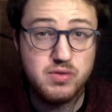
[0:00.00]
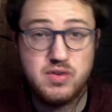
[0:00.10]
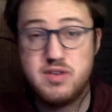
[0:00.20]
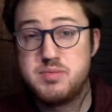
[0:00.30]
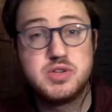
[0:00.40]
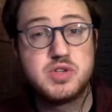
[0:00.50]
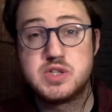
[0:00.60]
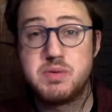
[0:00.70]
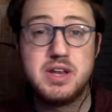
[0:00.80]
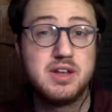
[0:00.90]
If you've ever been to
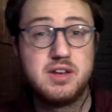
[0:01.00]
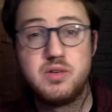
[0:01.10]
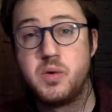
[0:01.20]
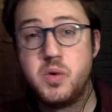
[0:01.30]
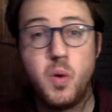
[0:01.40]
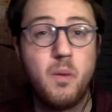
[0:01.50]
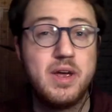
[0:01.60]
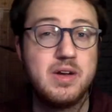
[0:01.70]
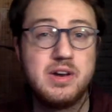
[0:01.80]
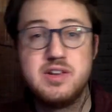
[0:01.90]
Sweden or
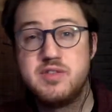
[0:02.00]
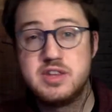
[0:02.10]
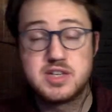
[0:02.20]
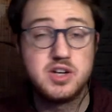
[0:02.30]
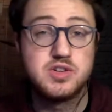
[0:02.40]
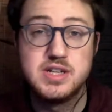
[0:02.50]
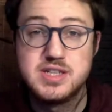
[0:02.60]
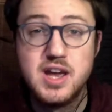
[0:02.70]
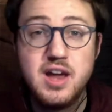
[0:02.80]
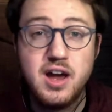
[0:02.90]
Norway or any of these countries,